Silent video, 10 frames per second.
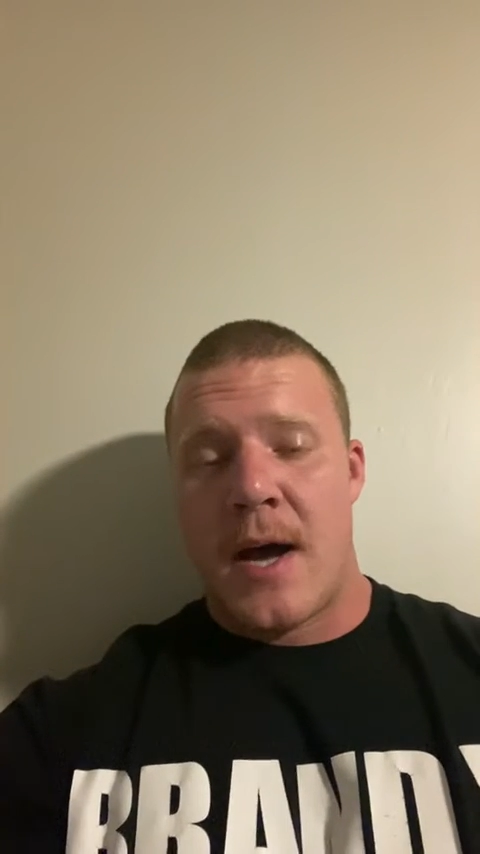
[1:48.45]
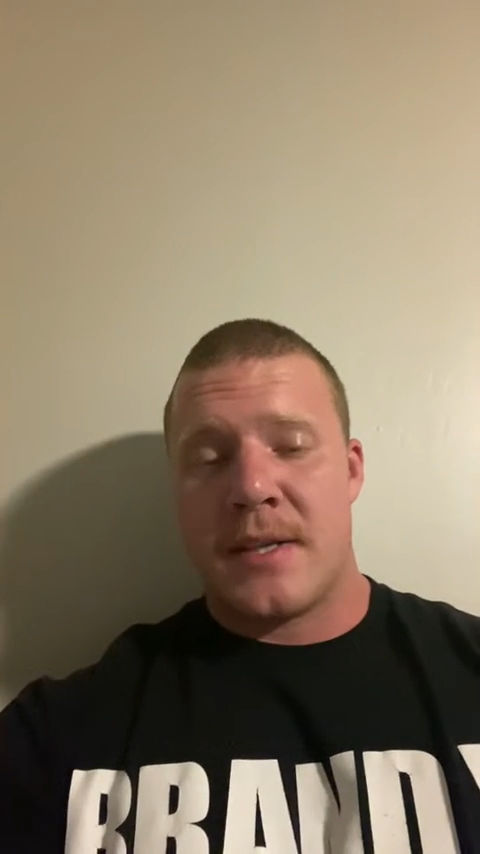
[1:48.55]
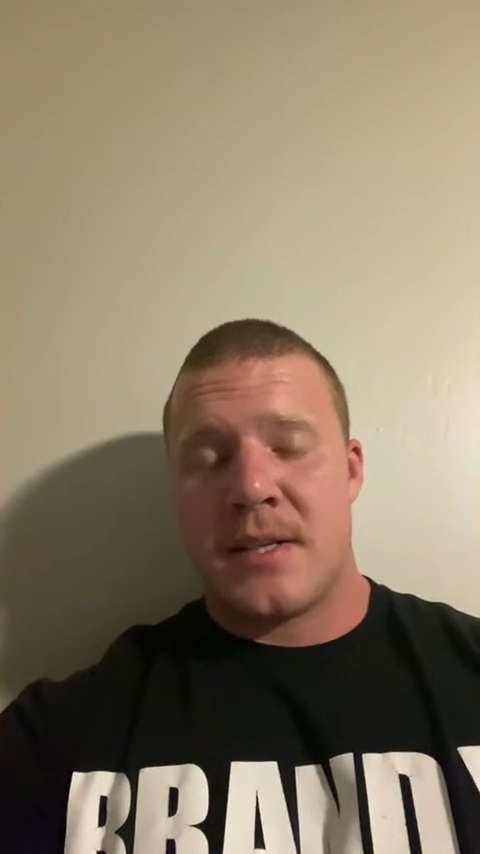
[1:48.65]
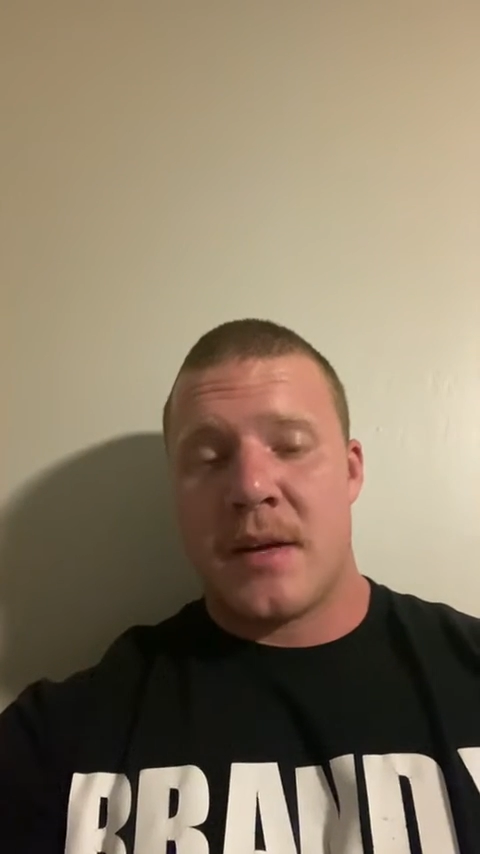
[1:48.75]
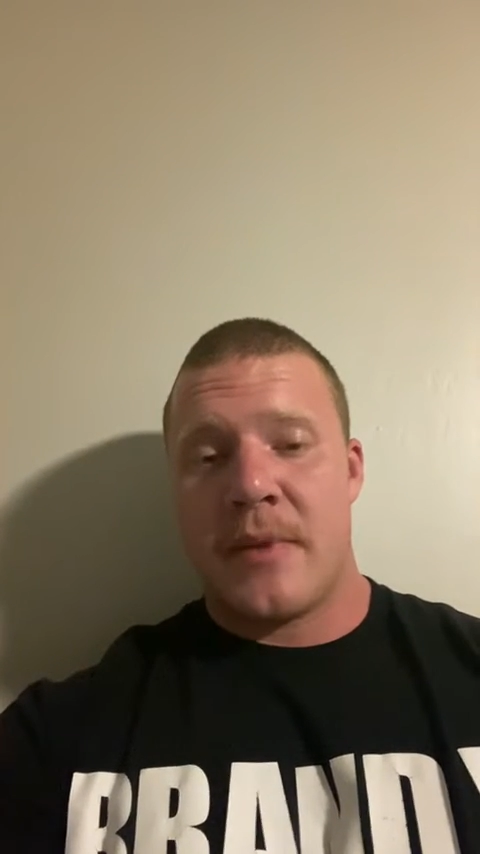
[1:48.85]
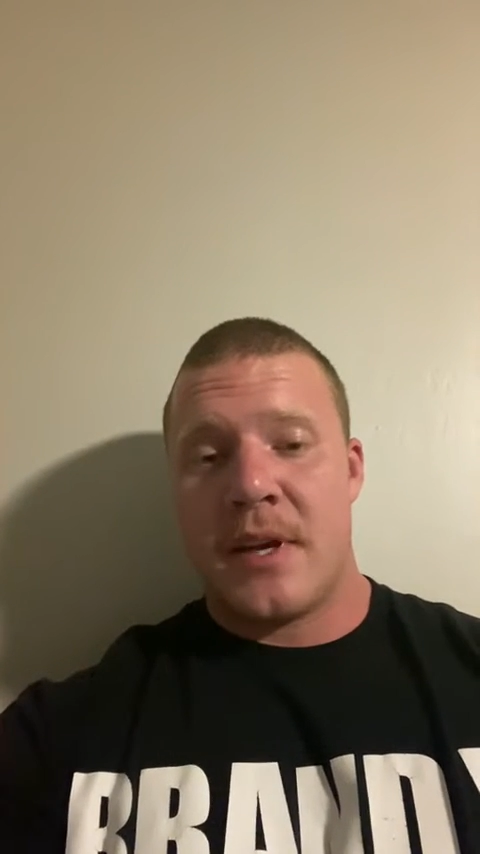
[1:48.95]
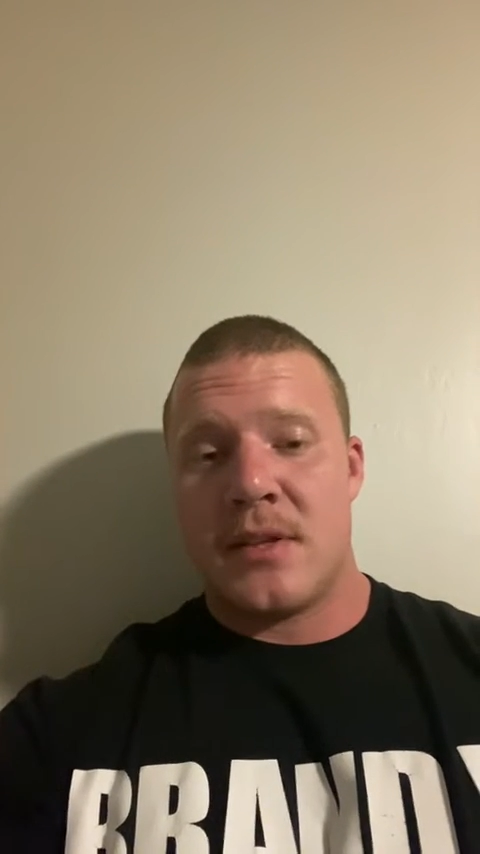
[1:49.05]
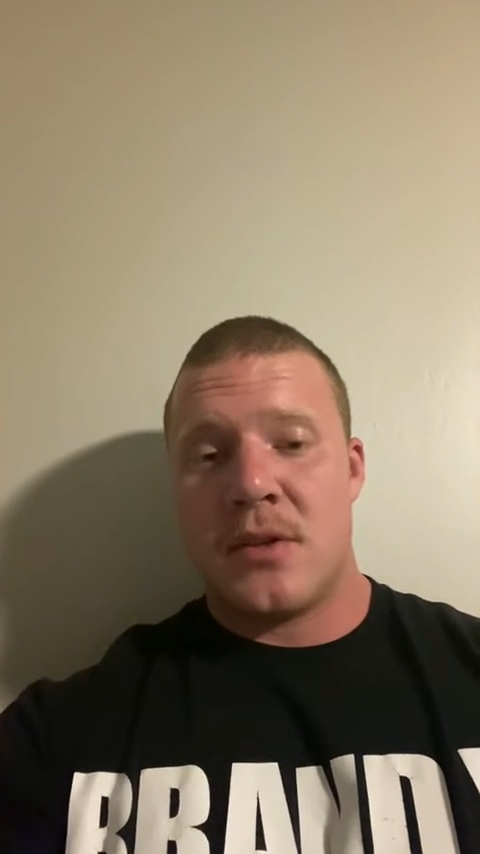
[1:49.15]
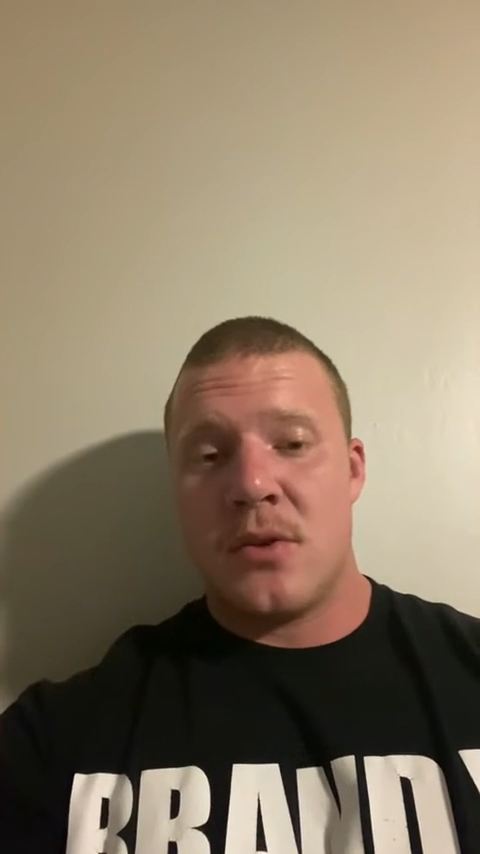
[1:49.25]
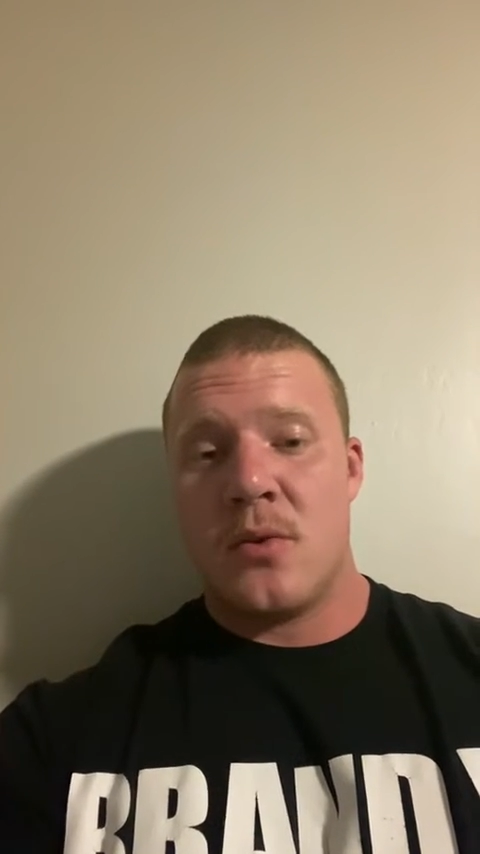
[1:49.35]
Something
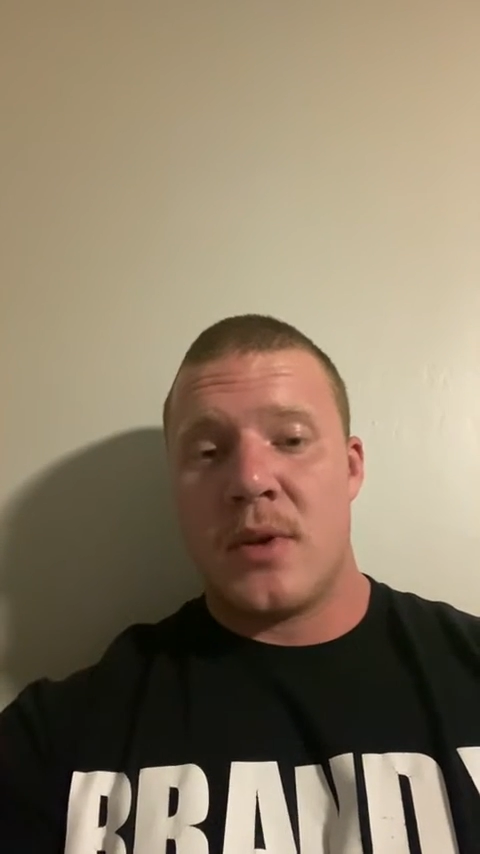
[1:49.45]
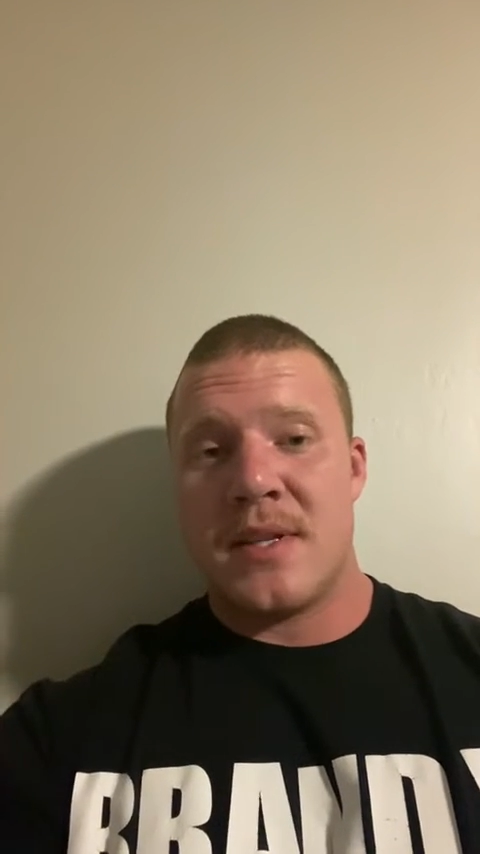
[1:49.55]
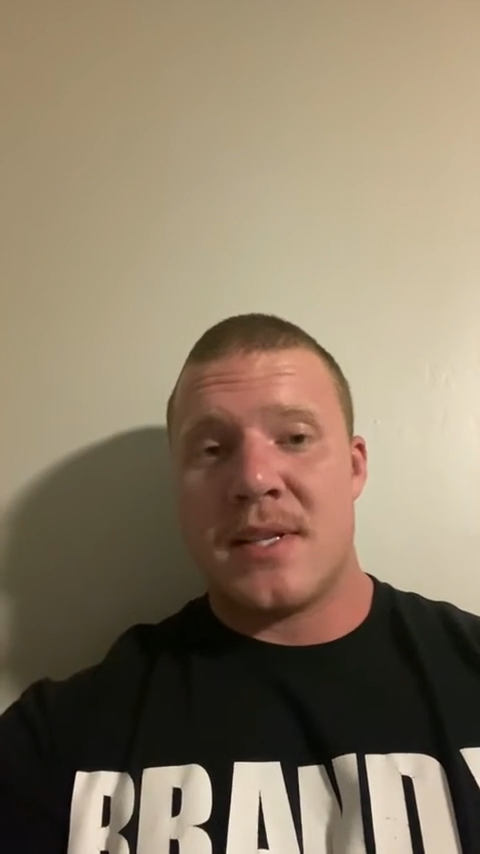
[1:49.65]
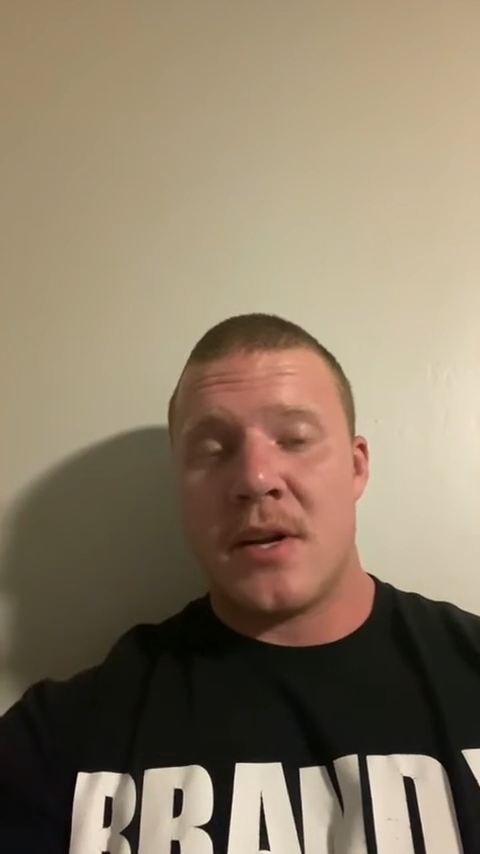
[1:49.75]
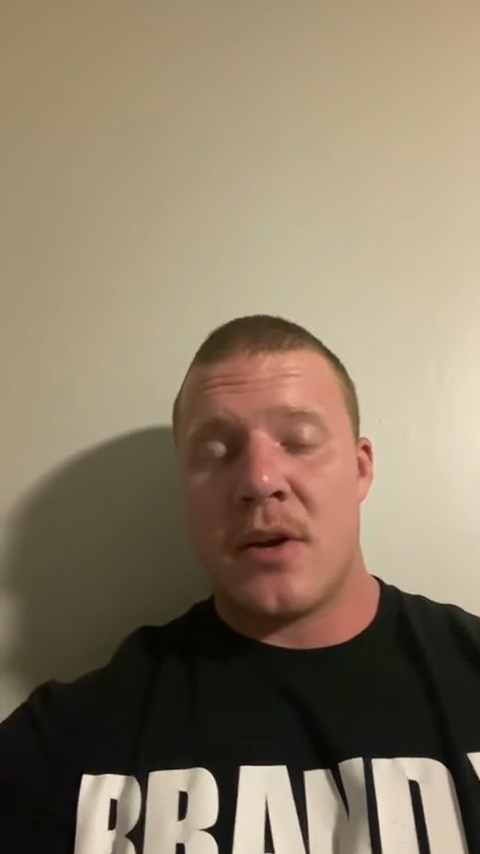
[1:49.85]
to consider